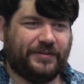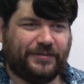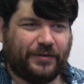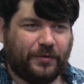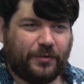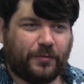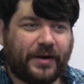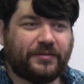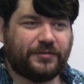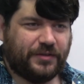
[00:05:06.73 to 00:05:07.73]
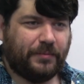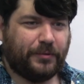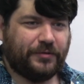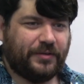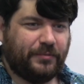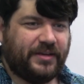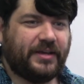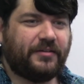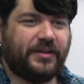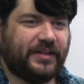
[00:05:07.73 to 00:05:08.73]
And so the Reynolds numbers that we
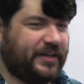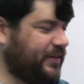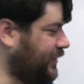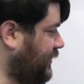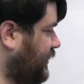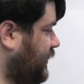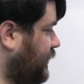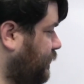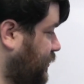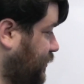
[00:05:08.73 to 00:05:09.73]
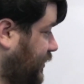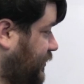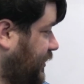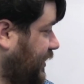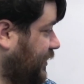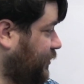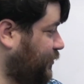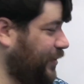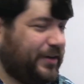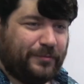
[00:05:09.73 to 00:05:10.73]
calculate, which you can see
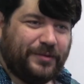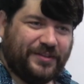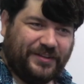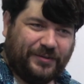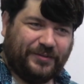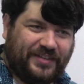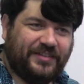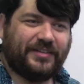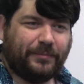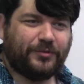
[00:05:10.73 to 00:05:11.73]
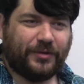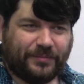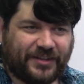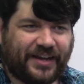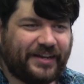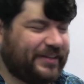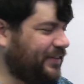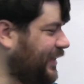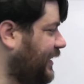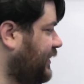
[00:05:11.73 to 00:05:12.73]
illustrated with the little d subscript to
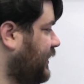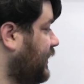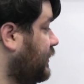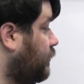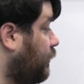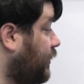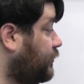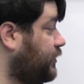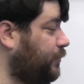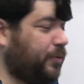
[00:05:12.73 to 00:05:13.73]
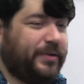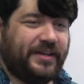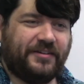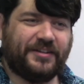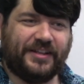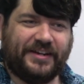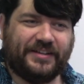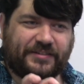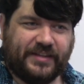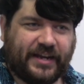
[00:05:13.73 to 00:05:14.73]
highlight that, the Reynolds number we calculate
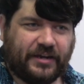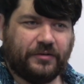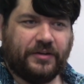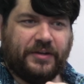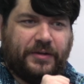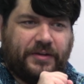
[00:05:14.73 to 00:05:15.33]
is now